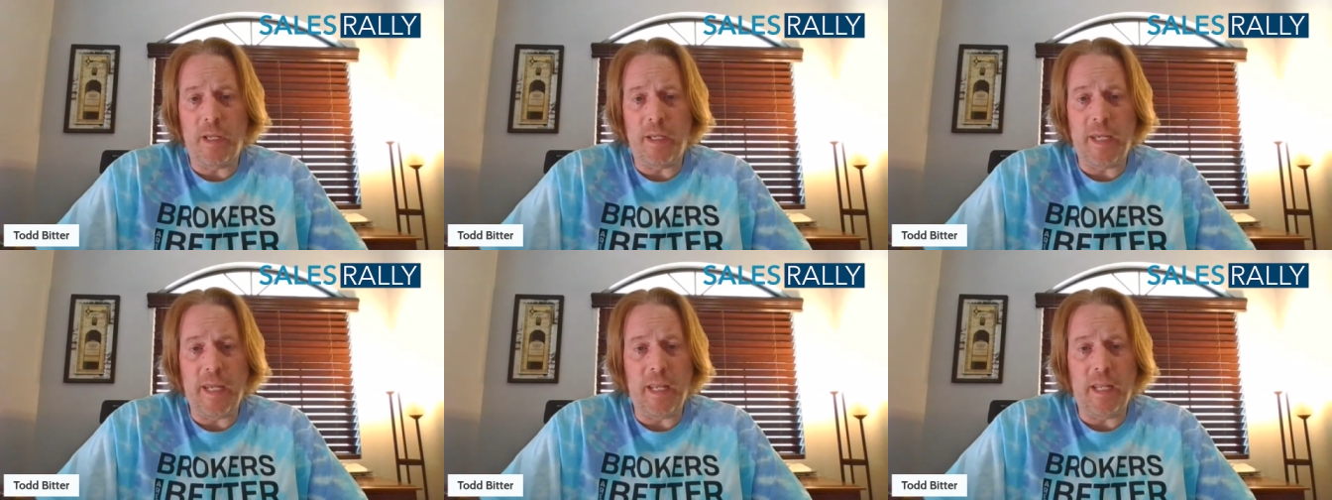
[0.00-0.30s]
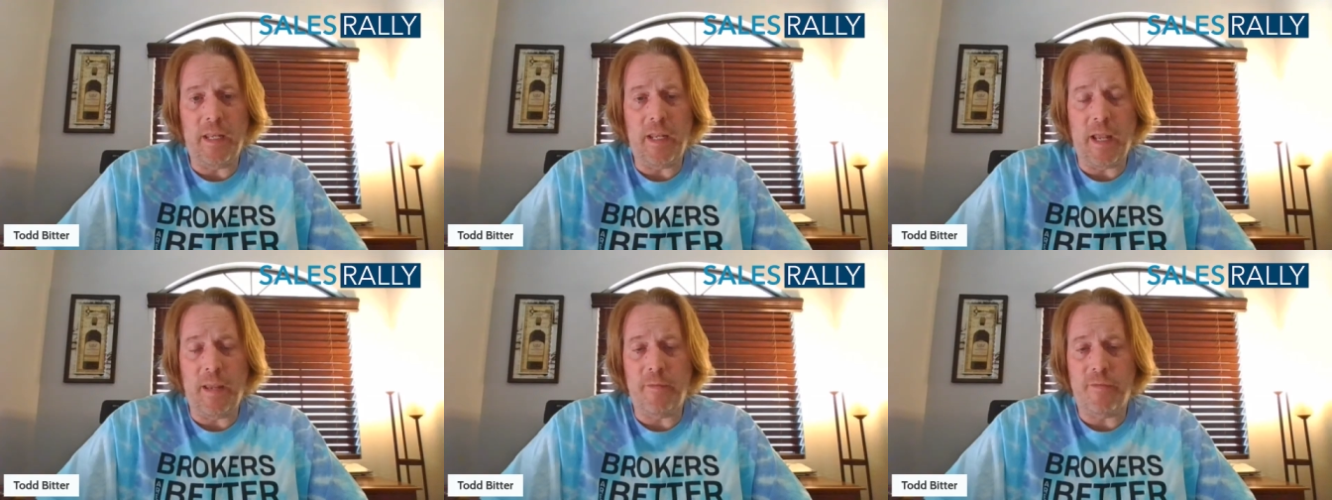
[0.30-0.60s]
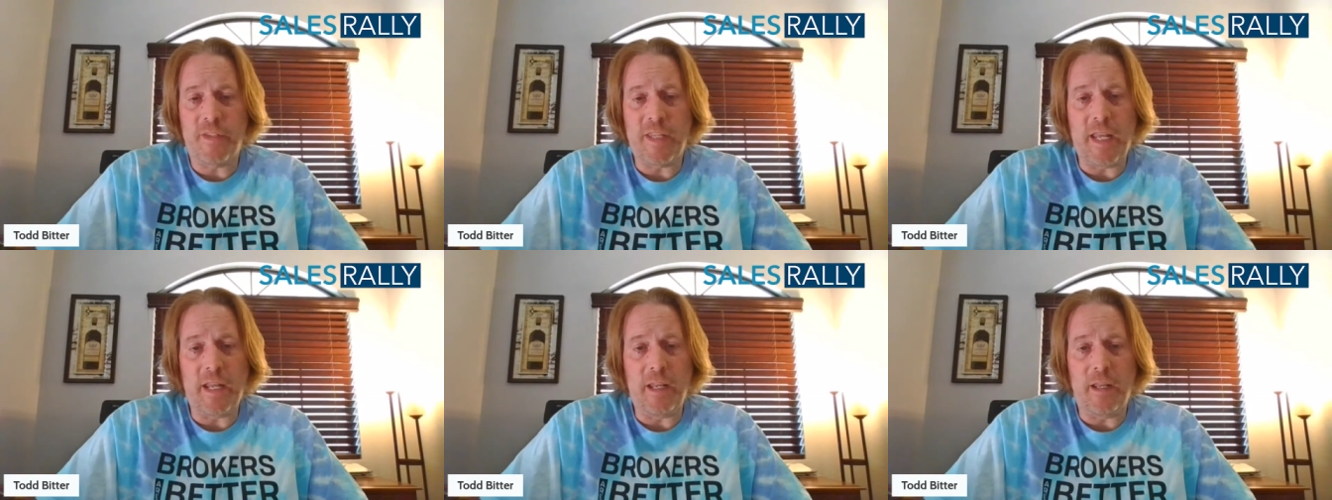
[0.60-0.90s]
Again,
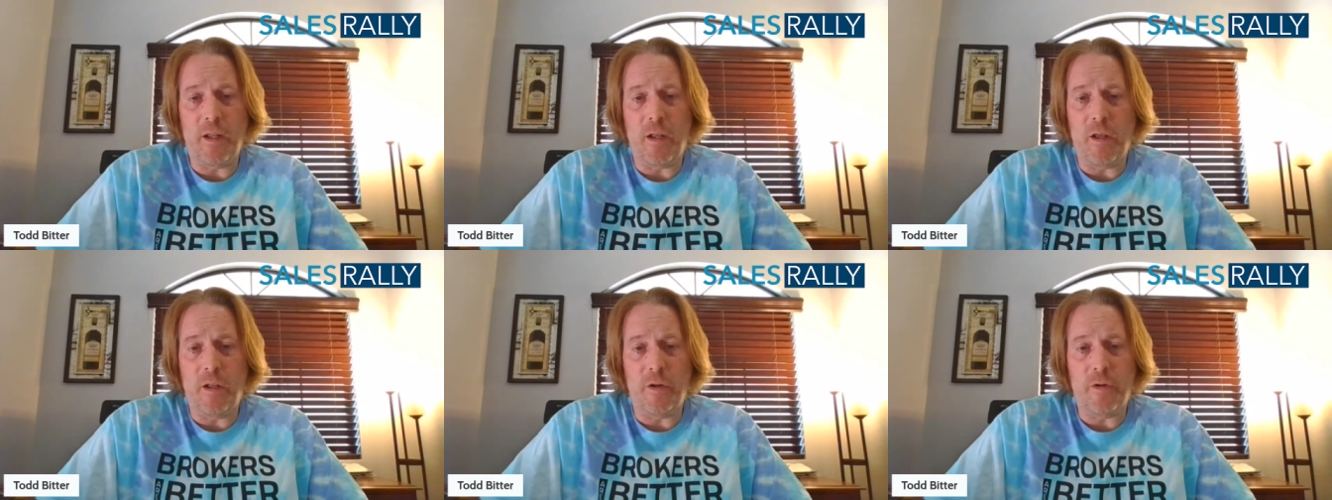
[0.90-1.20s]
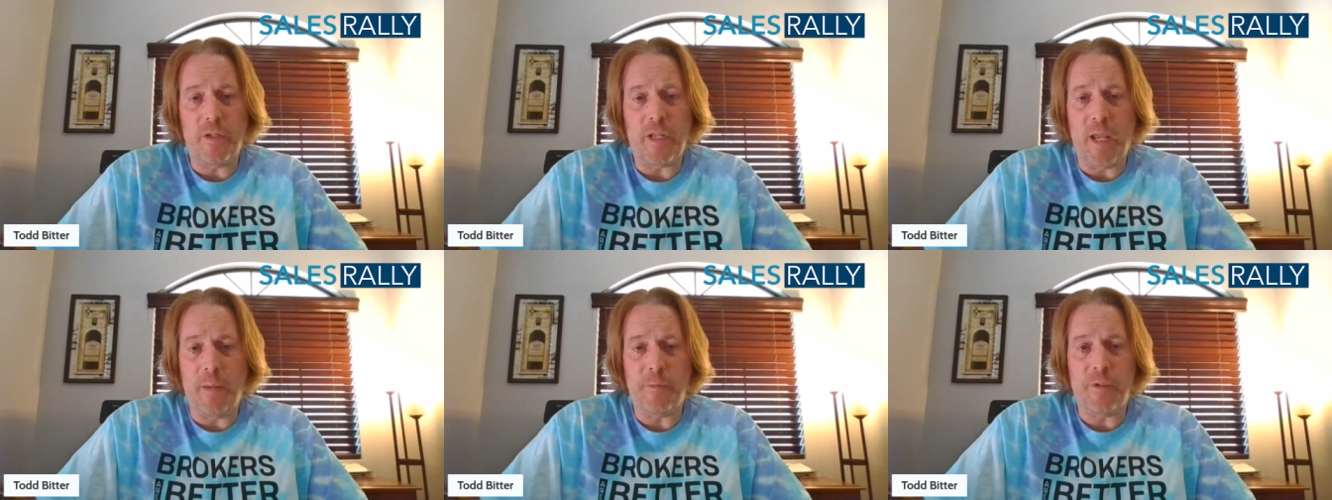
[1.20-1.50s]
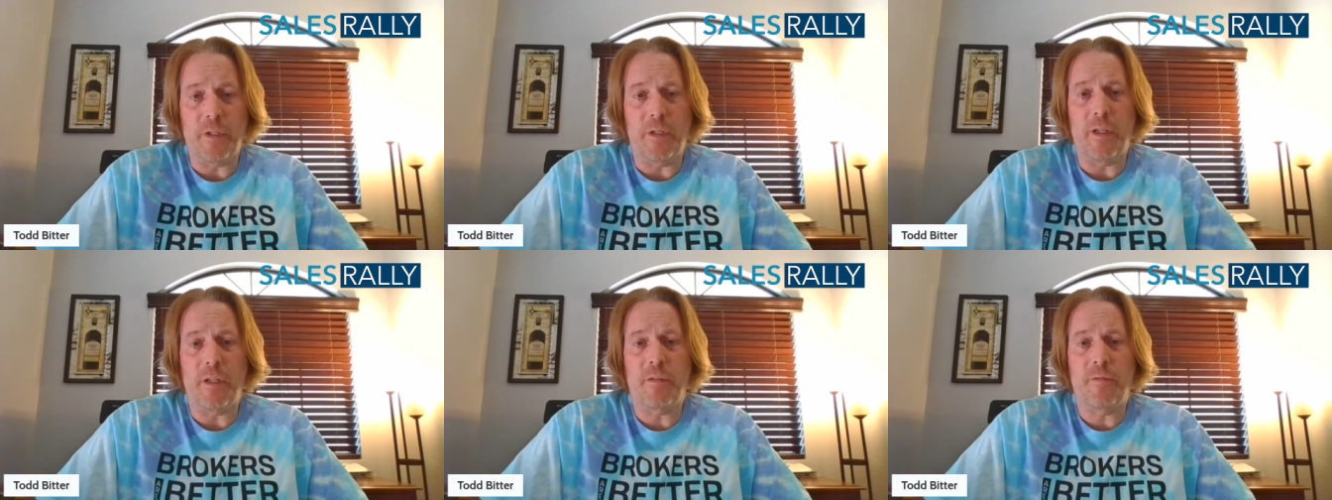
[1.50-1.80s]
I've said it a hundred
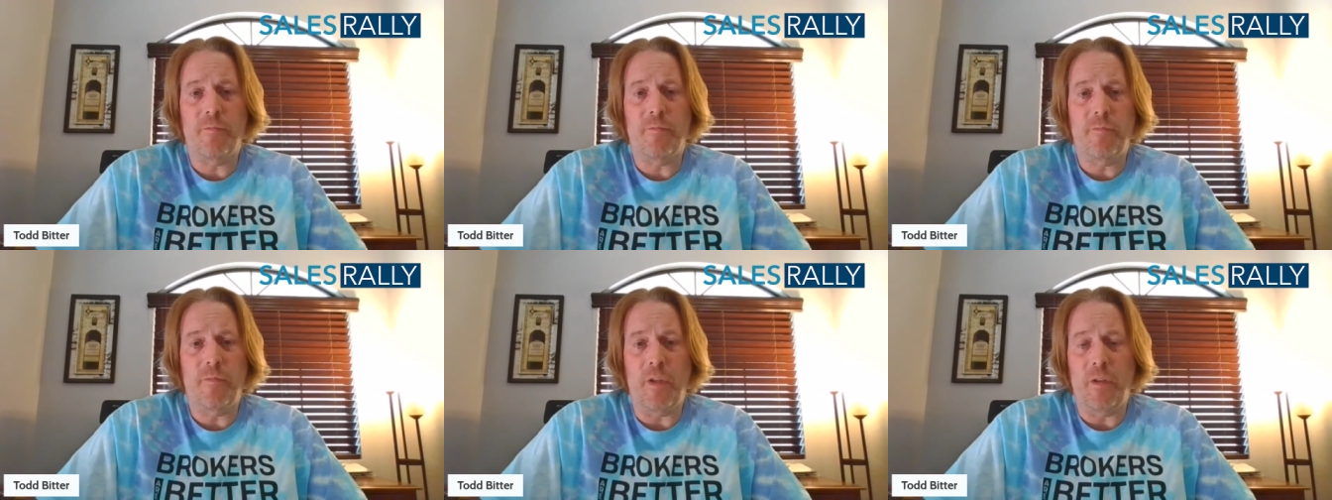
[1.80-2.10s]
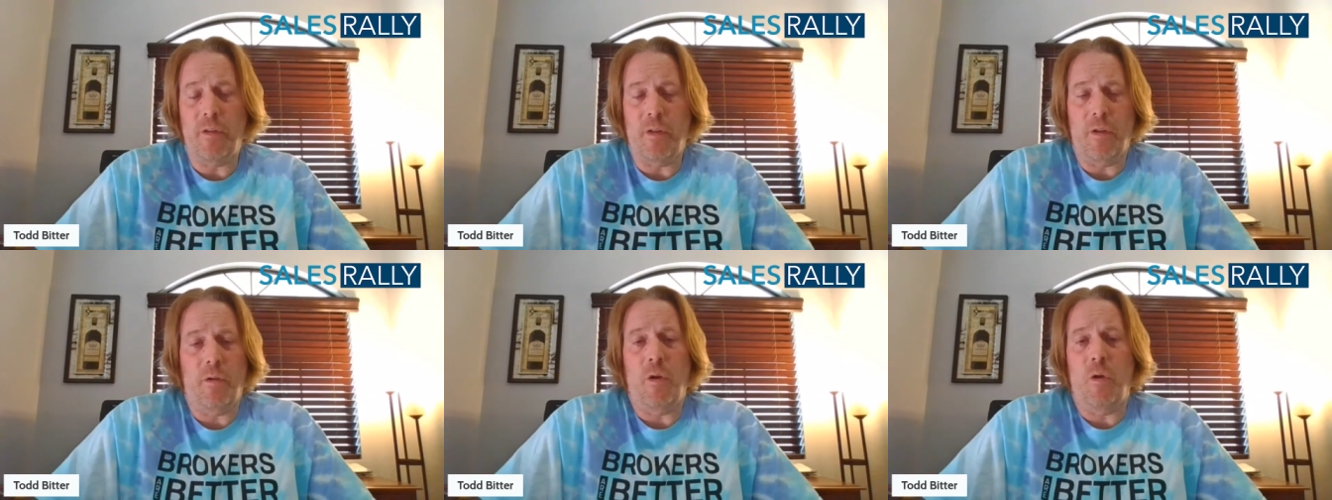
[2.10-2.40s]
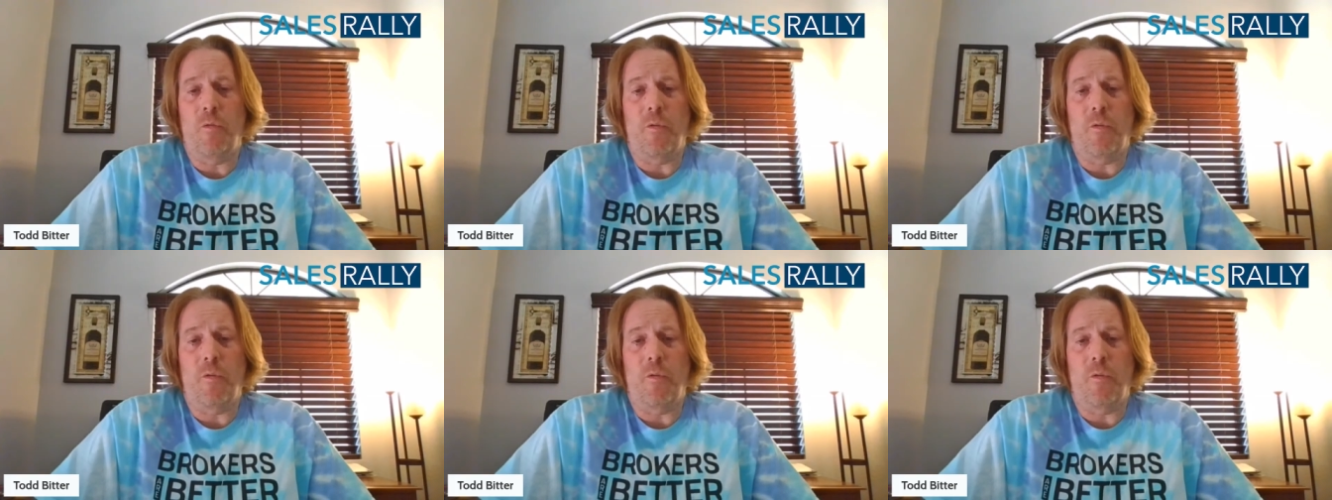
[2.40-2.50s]
times on this uh,